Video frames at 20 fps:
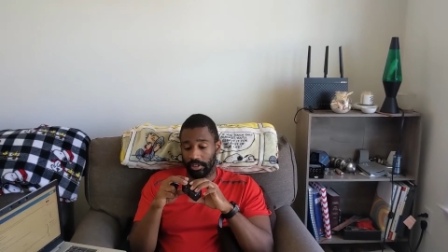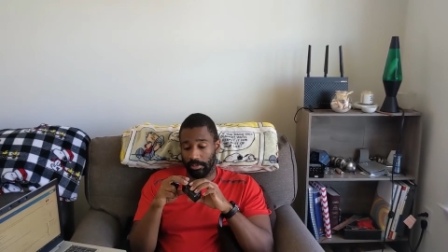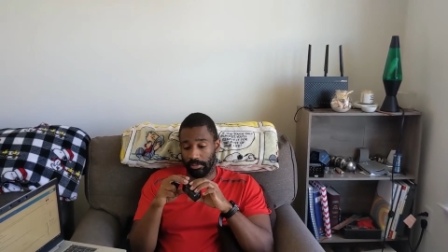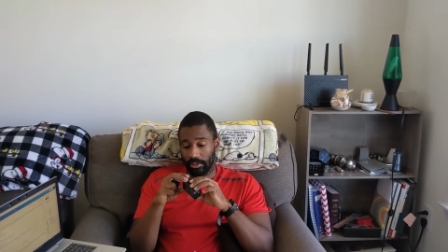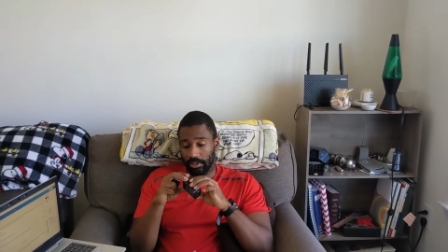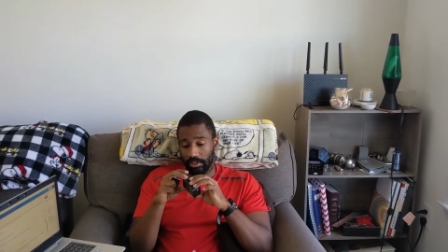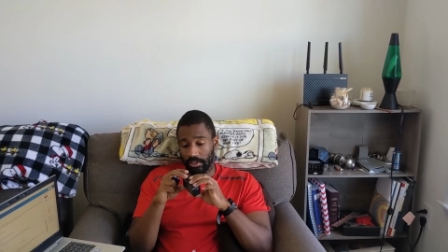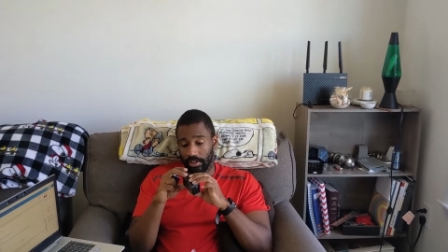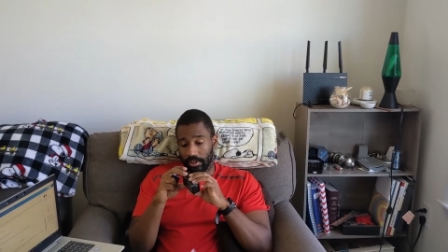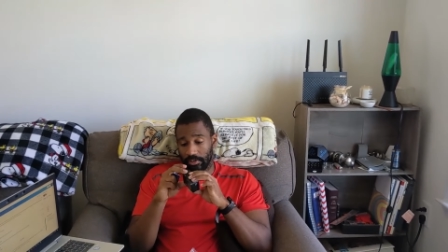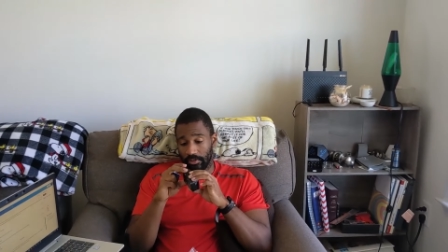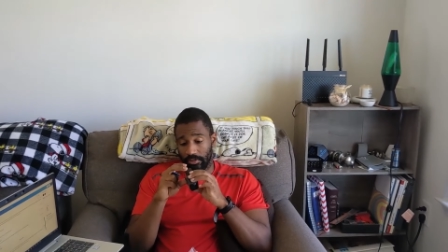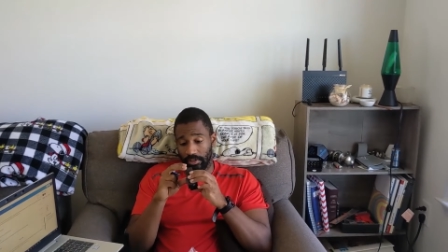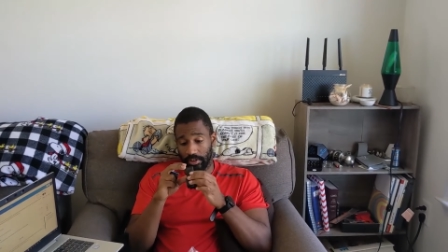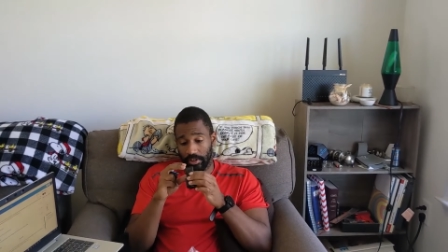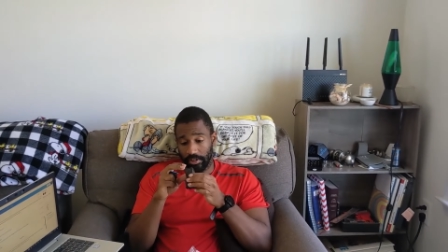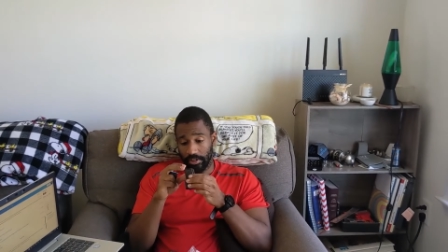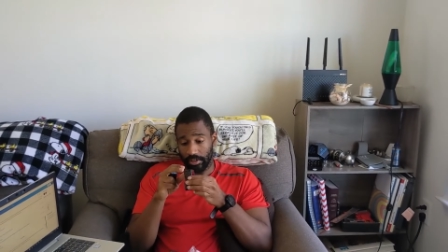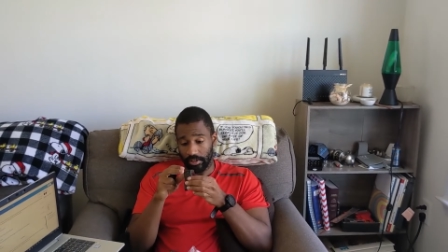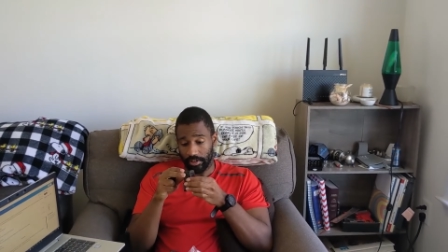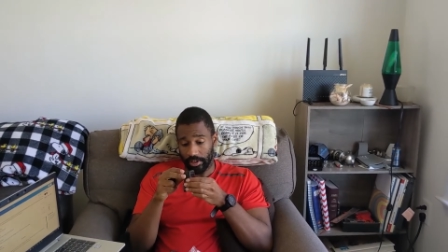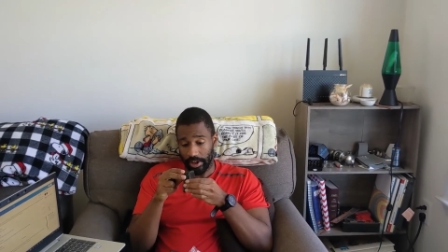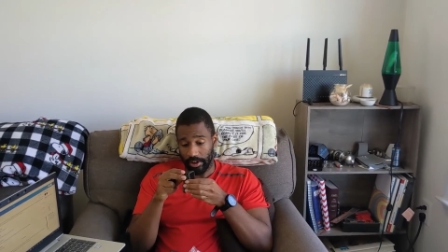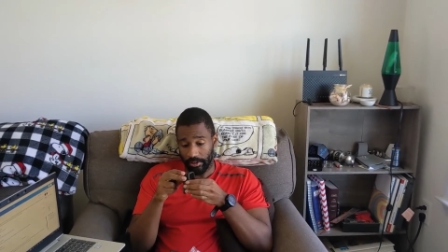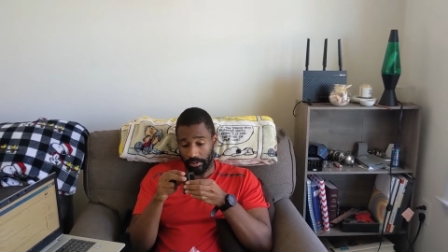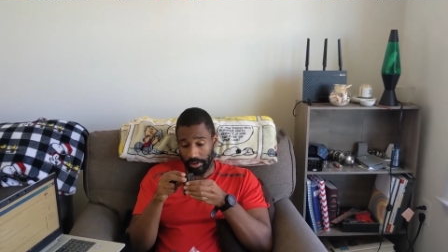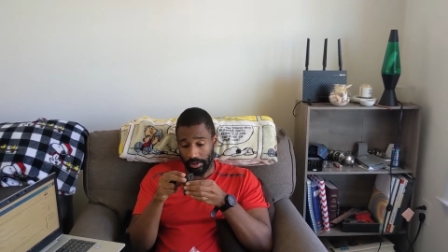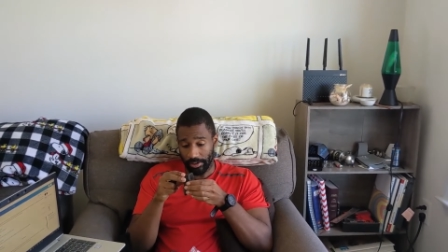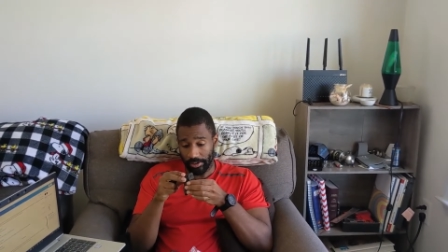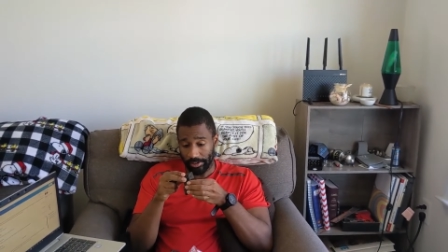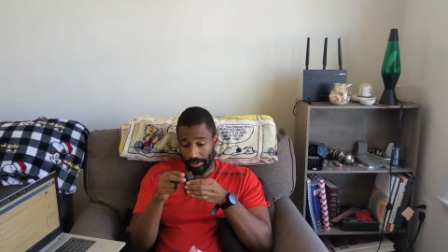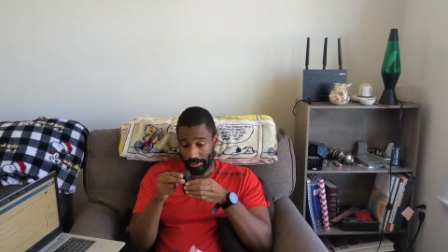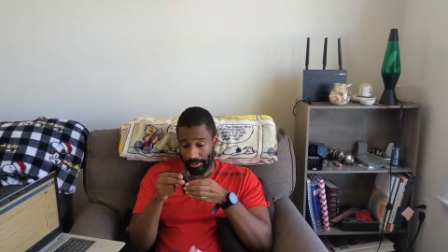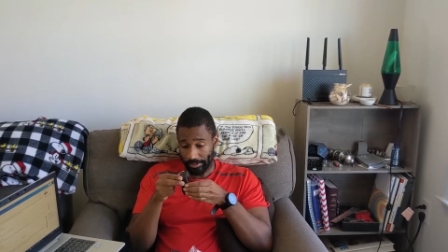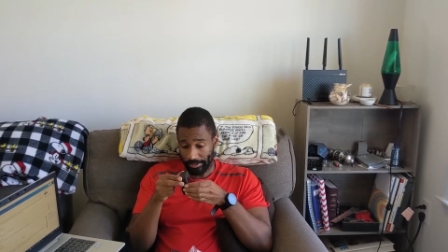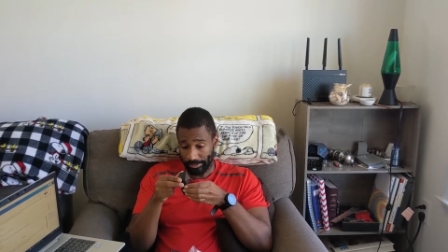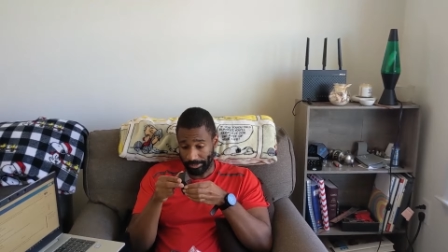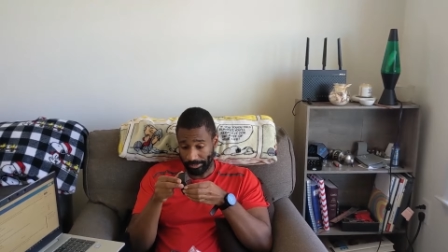I'm just gonna figure this out right now.